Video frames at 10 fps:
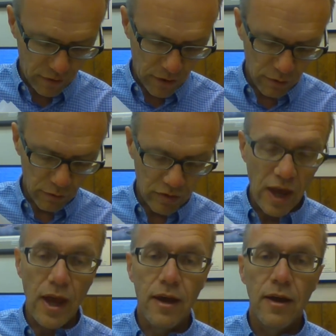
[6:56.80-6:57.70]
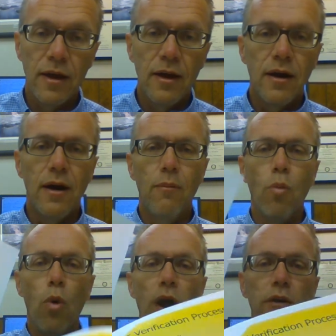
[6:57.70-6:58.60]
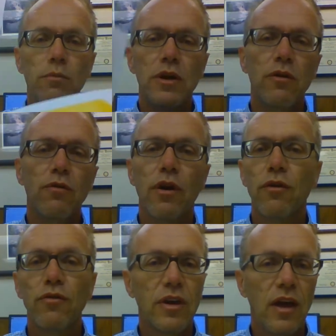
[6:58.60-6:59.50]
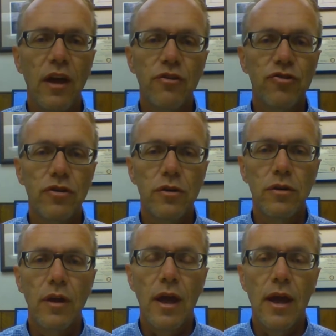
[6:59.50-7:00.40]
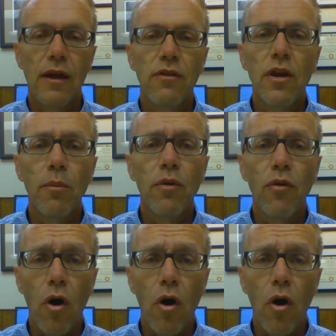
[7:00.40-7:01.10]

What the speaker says: to undertake, water meter verification, and the number of